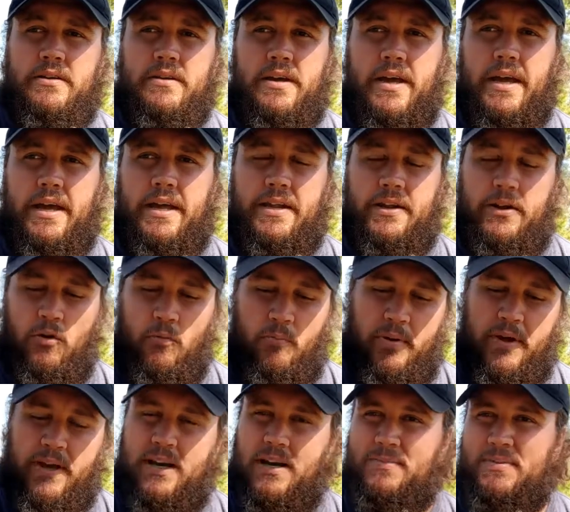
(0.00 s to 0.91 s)
and it'll
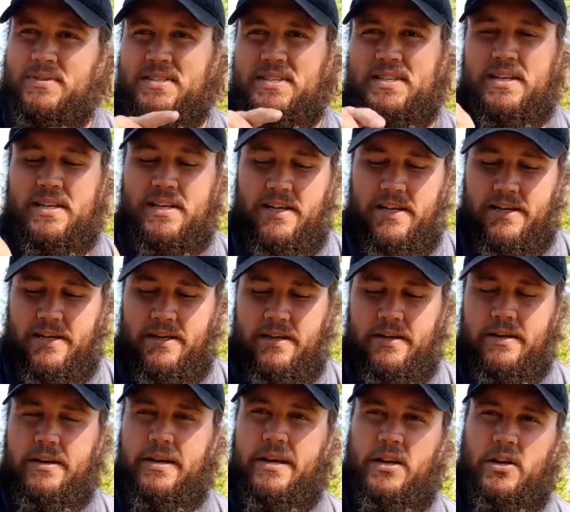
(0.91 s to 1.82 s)
pick up a seed,
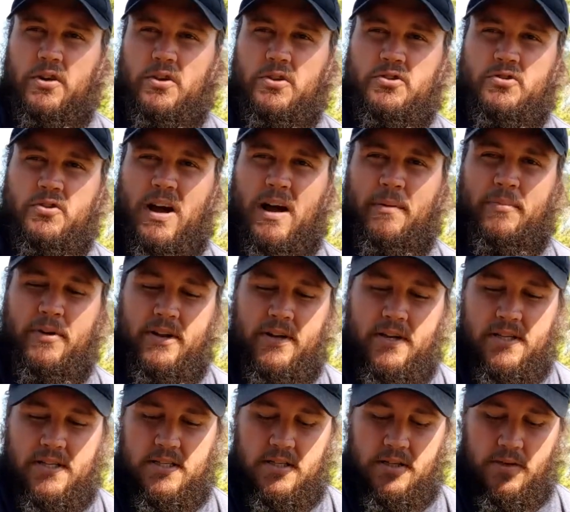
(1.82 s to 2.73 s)
and it'll drop it in
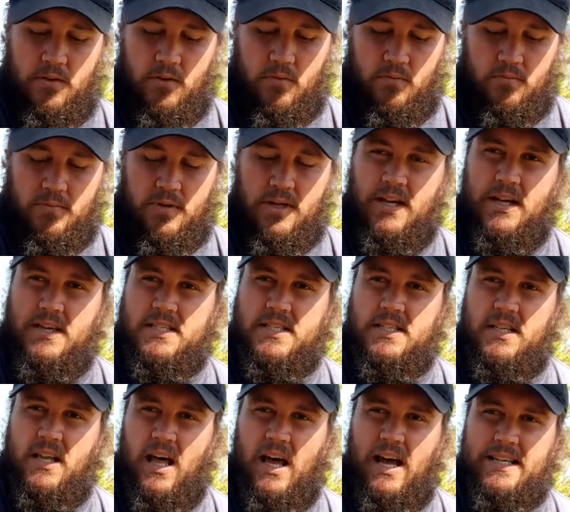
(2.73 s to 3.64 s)
this little
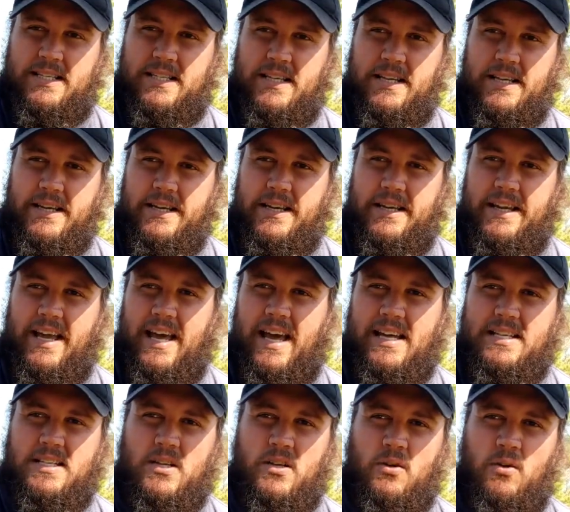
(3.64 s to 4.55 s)
slot. It
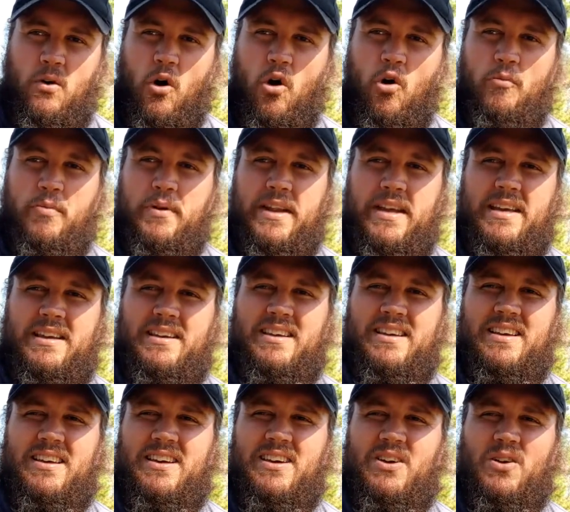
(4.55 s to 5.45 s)
has a little opening
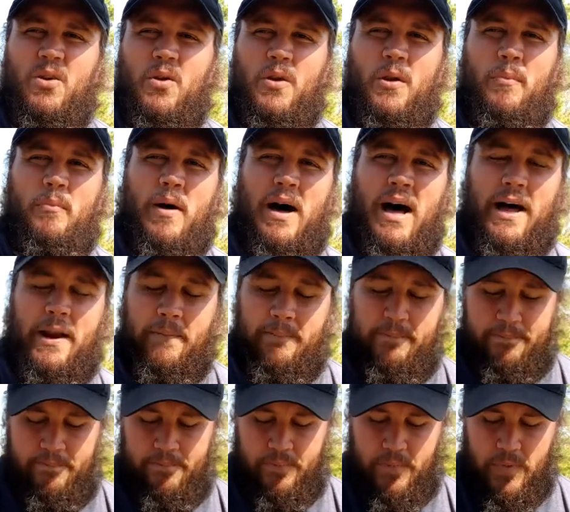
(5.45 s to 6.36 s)
on the
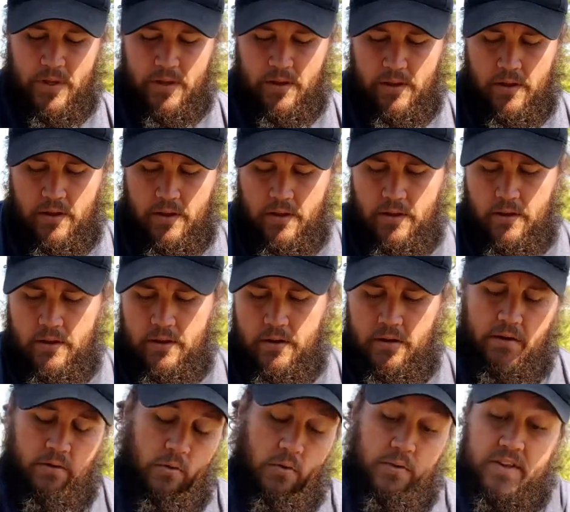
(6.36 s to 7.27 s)
bottom,
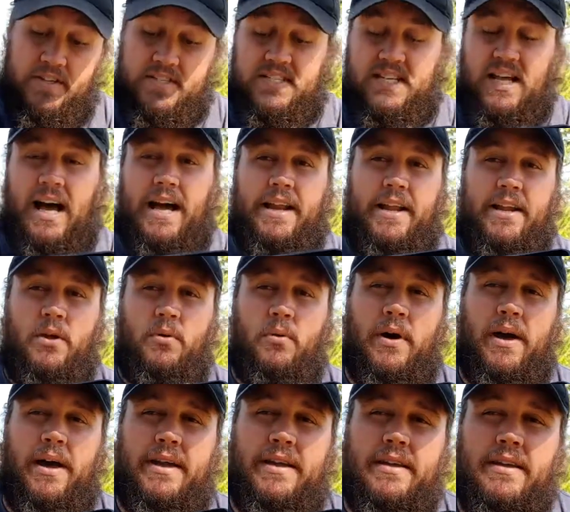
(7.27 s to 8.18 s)
or on the side
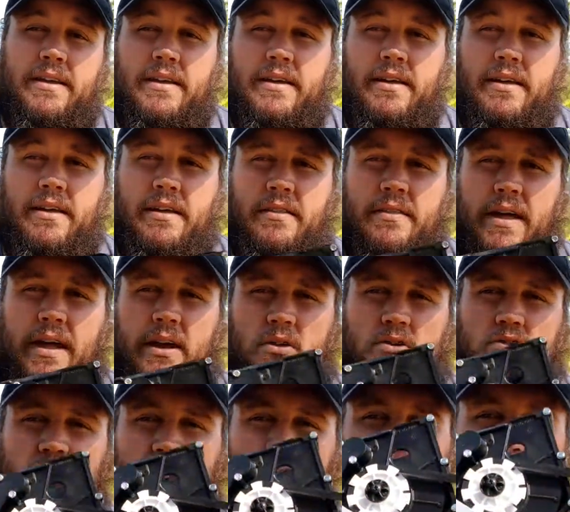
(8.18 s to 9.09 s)
anyway,
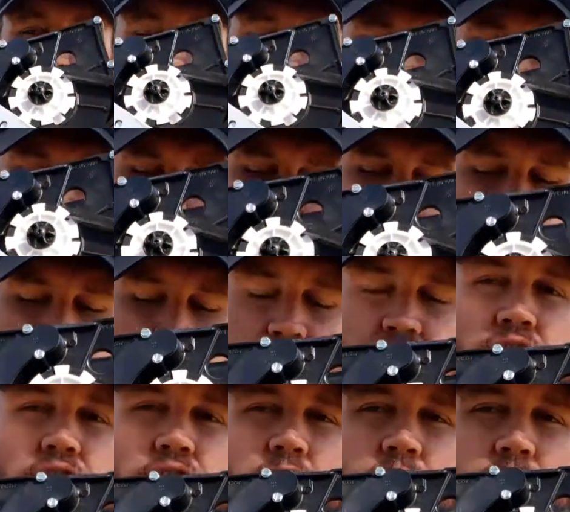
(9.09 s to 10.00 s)
that'll drop it down to this
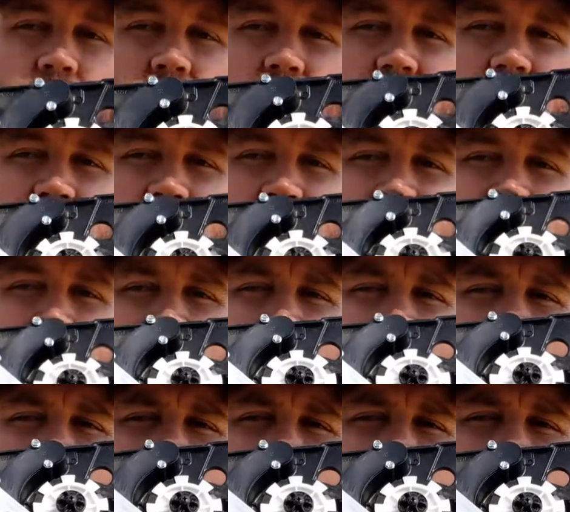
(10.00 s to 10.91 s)
chute.
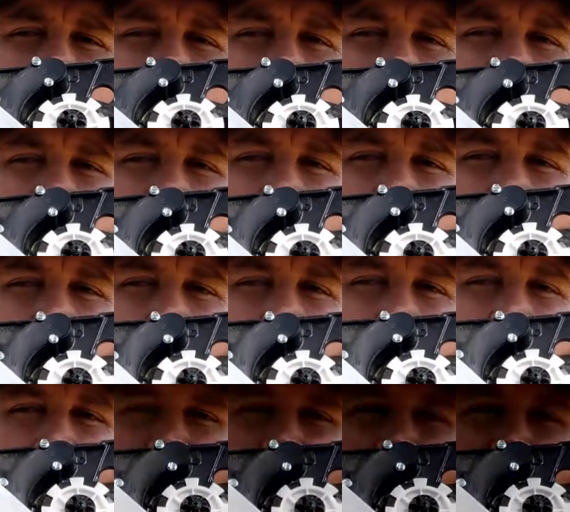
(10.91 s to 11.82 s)
In this chute
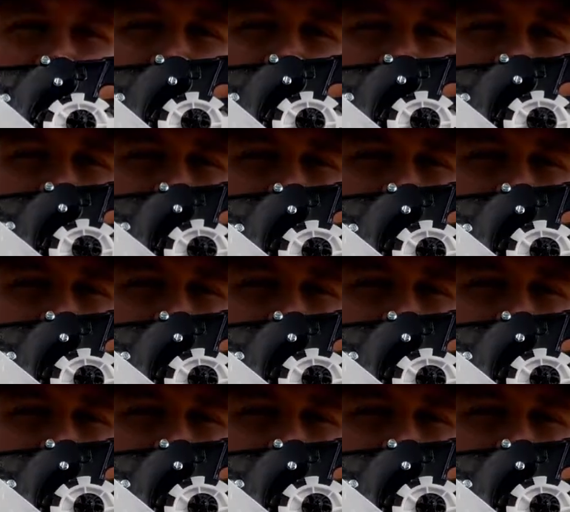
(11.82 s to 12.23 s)
has